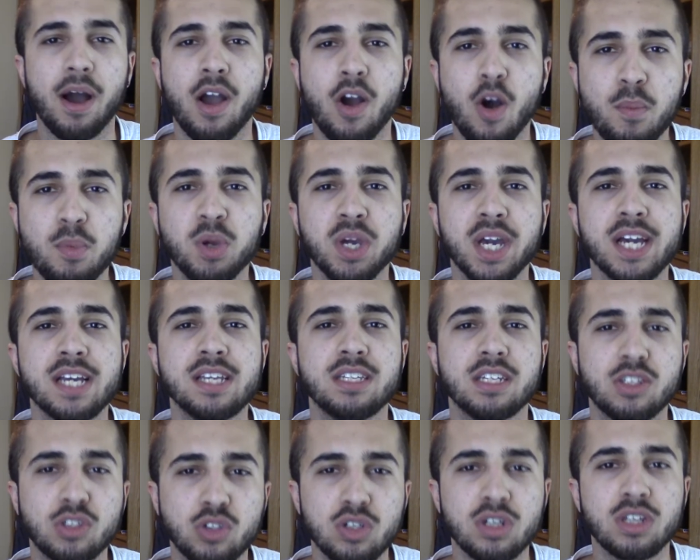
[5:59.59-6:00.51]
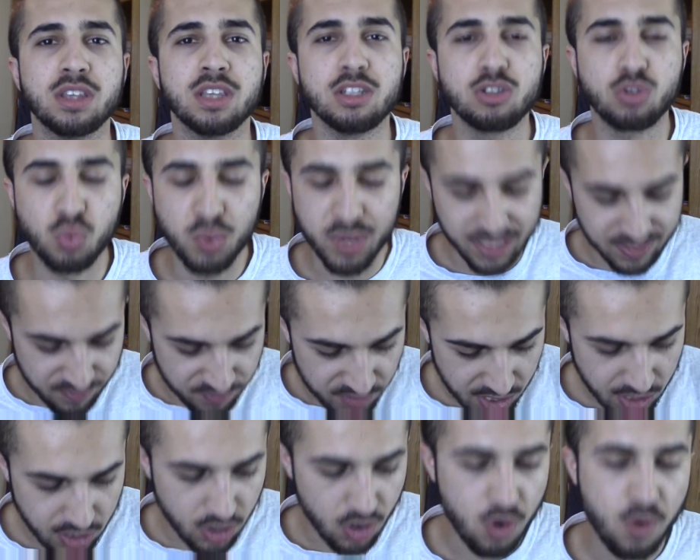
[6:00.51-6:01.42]
I hope you guys enjoyed this week's
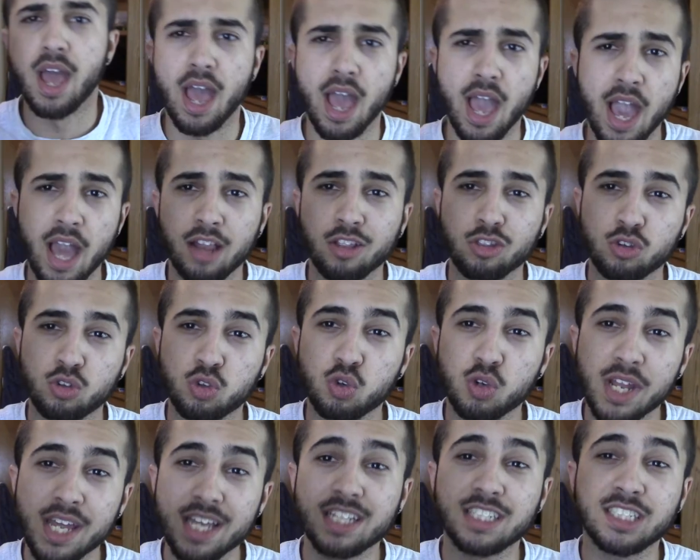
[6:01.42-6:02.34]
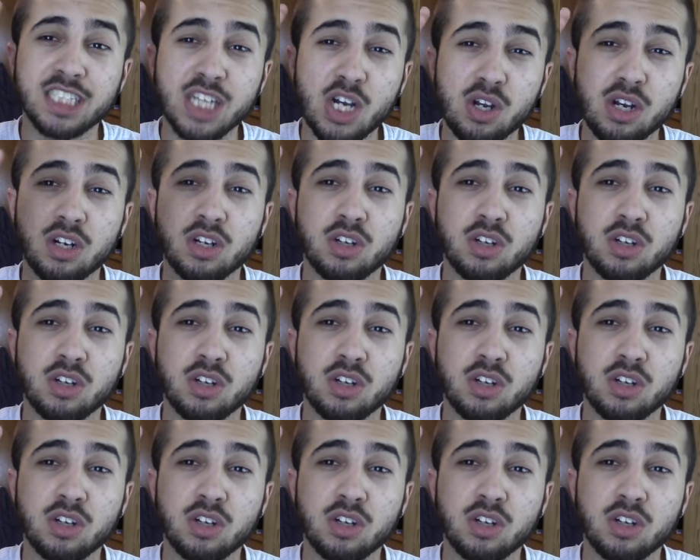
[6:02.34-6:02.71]
video, and today's shoutout